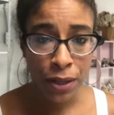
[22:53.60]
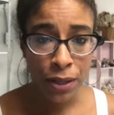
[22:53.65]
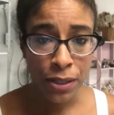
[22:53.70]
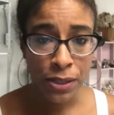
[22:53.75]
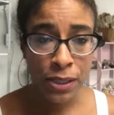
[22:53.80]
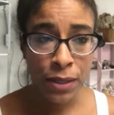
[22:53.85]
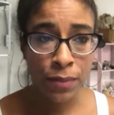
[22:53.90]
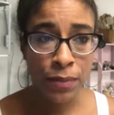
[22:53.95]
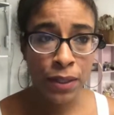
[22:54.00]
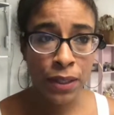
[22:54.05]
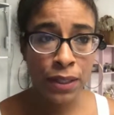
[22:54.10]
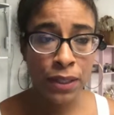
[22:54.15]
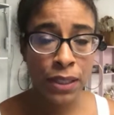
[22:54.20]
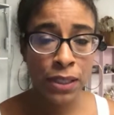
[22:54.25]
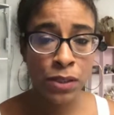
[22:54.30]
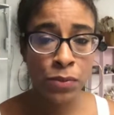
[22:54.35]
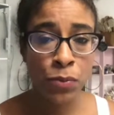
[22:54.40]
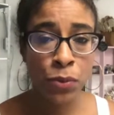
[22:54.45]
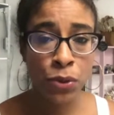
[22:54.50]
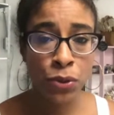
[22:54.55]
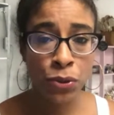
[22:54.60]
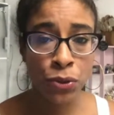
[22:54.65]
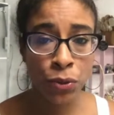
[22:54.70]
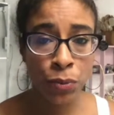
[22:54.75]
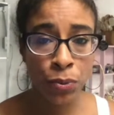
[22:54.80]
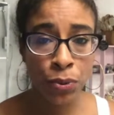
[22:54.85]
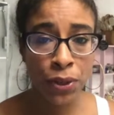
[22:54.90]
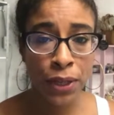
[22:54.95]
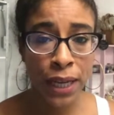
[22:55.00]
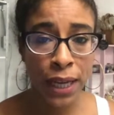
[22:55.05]
something that's more
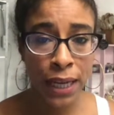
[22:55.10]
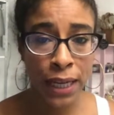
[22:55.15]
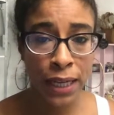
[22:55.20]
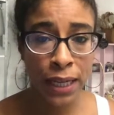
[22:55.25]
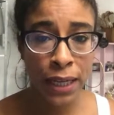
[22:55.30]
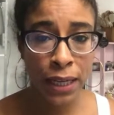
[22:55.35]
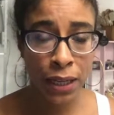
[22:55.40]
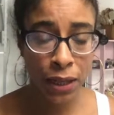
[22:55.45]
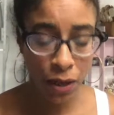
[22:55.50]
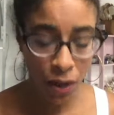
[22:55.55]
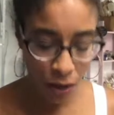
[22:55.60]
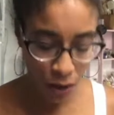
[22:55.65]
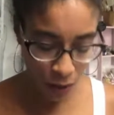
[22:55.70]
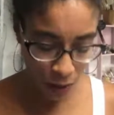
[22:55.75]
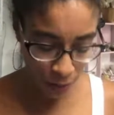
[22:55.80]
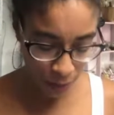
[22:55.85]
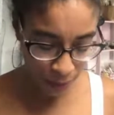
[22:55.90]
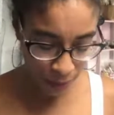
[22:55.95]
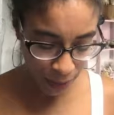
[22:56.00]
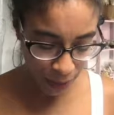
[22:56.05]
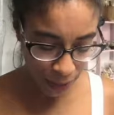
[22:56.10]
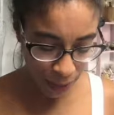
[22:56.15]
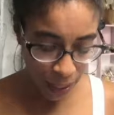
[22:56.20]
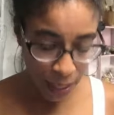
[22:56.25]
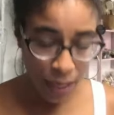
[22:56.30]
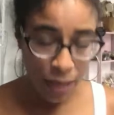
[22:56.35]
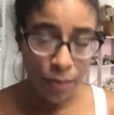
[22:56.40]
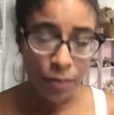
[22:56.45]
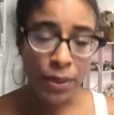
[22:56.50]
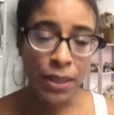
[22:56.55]
lubricating and calming,
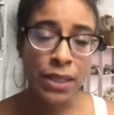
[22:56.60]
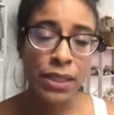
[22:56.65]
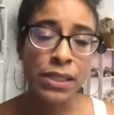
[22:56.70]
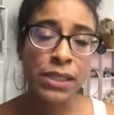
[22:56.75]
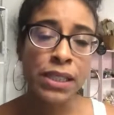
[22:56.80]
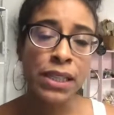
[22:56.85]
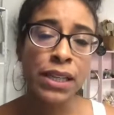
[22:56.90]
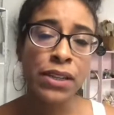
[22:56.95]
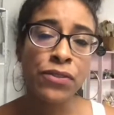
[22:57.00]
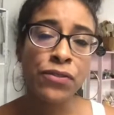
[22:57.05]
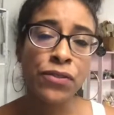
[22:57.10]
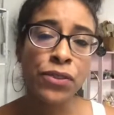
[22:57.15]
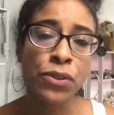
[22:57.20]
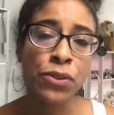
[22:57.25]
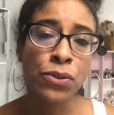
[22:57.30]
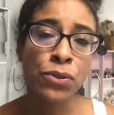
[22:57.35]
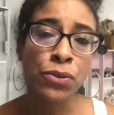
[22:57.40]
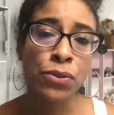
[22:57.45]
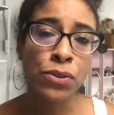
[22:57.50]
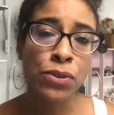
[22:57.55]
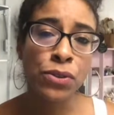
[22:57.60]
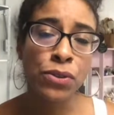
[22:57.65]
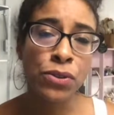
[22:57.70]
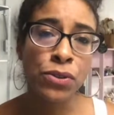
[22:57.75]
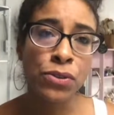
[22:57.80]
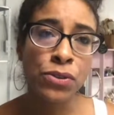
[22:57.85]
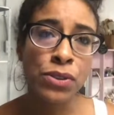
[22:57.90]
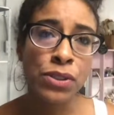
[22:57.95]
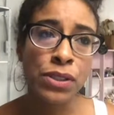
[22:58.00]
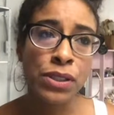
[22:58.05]
because if you
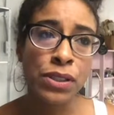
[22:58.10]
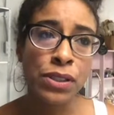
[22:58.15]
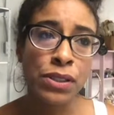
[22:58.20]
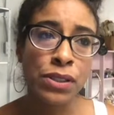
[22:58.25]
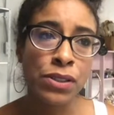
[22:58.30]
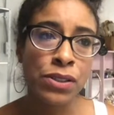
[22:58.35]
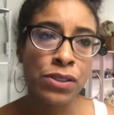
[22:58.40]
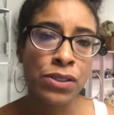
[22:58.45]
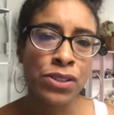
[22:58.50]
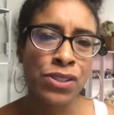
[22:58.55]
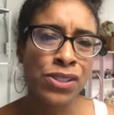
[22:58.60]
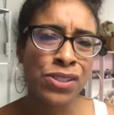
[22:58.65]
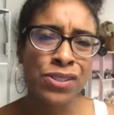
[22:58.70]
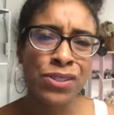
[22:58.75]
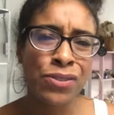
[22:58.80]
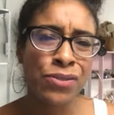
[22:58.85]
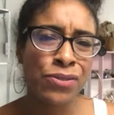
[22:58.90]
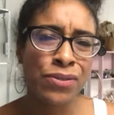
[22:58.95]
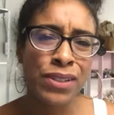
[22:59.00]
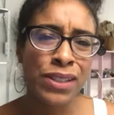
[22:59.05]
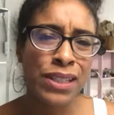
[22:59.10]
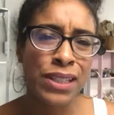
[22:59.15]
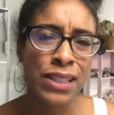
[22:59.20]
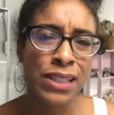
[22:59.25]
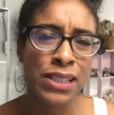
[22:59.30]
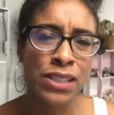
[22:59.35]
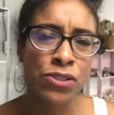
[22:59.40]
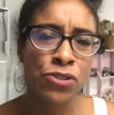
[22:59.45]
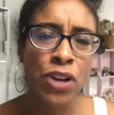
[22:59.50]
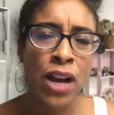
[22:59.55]
use you just don't,
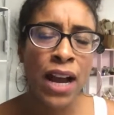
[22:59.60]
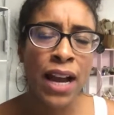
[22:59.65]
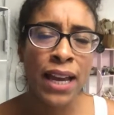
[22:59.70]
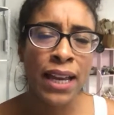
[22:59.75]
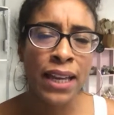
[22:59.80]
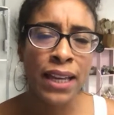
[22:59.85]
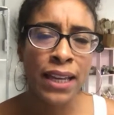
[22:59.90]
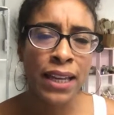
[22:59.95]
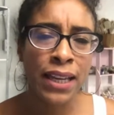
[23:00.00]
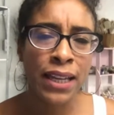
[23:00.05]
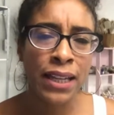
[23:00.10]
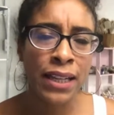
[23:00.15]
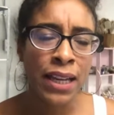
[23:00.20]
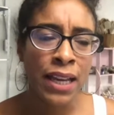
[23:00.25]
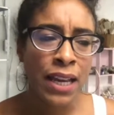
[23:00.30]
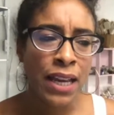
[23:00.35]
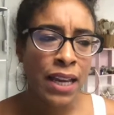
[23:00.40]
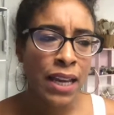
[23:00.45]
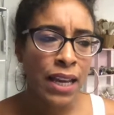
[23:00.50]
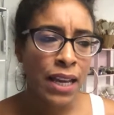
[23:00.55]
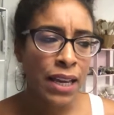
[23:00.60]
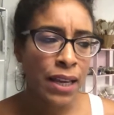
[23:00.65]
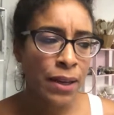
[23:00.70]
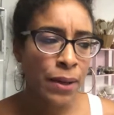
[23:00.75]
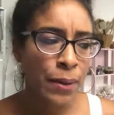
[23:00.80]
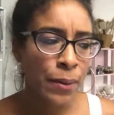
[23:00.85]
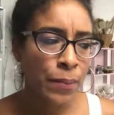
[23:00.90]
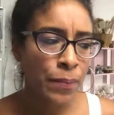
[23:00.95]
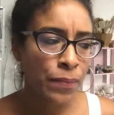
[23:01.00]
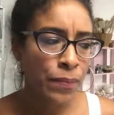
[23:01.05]
it's drying.
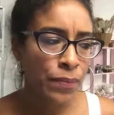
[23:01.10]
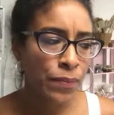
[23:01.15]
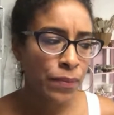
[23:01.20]
And